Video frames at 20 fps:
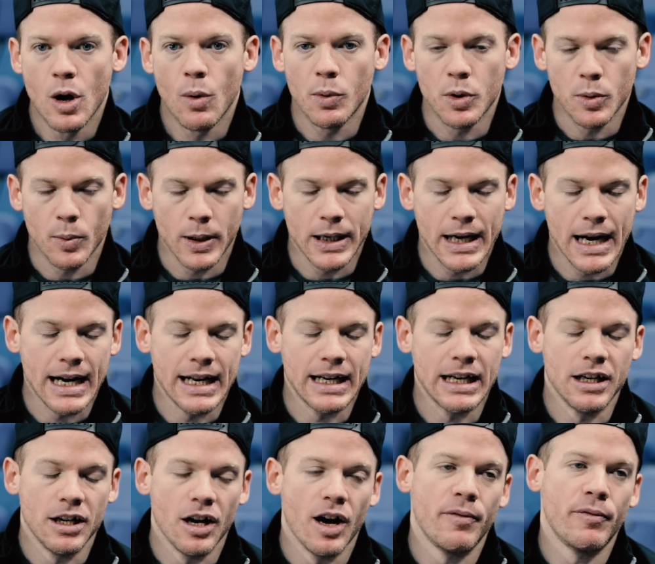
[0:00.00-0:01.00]
we were getting
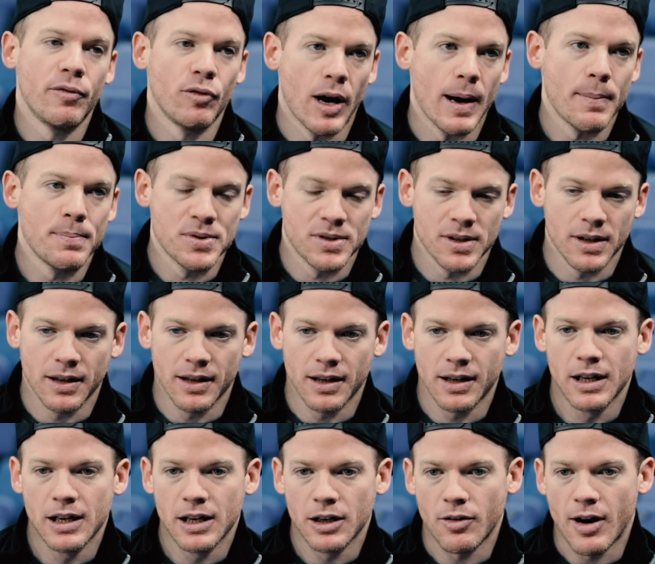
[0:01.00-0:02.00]
enough reps in.
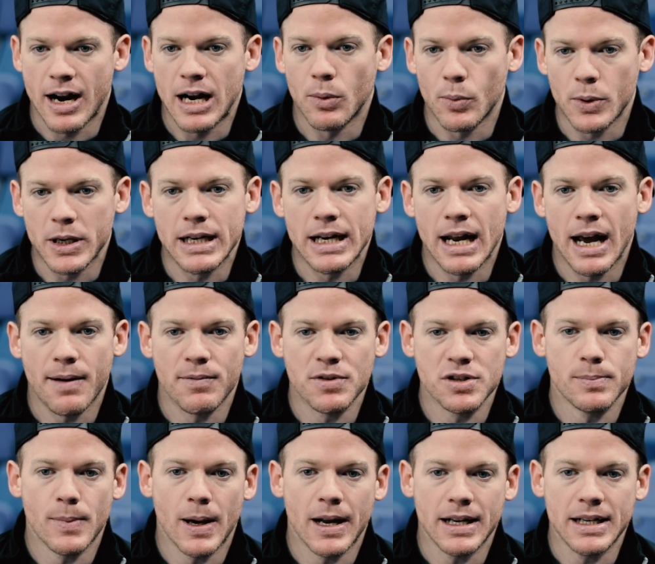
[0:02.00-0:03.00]
Granted, we didn't have
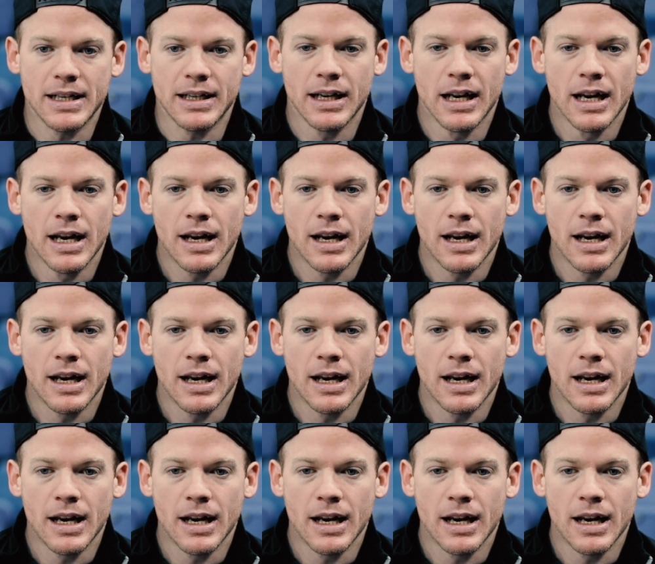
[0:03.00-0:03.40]
as many